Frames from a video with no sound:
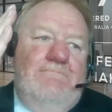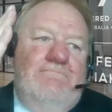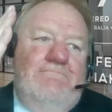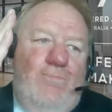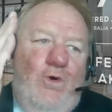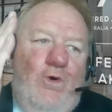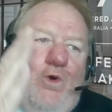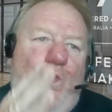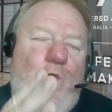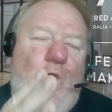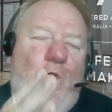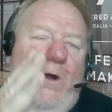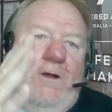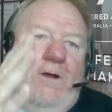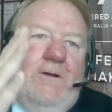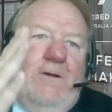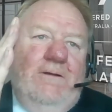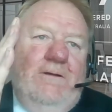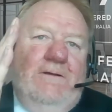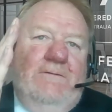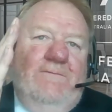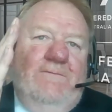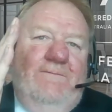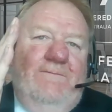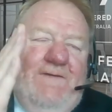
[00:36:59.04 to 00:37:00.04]
more
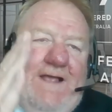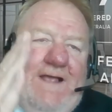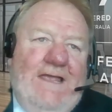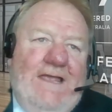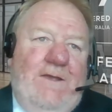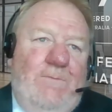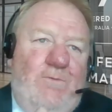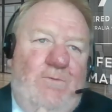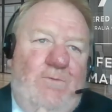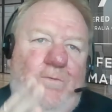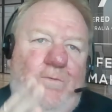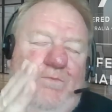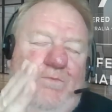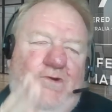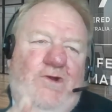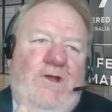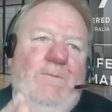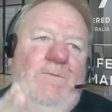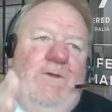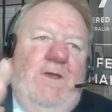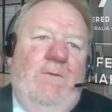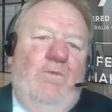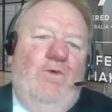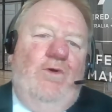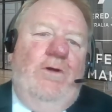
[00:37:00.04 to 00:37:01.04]
valuable
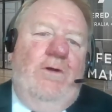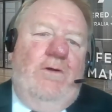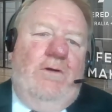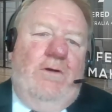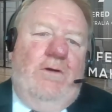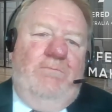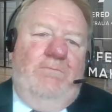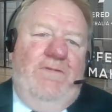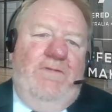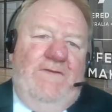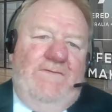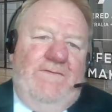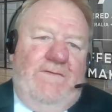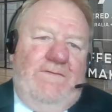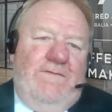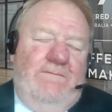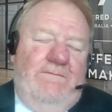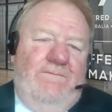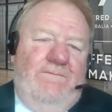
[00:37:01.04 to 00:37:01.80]
premium work on business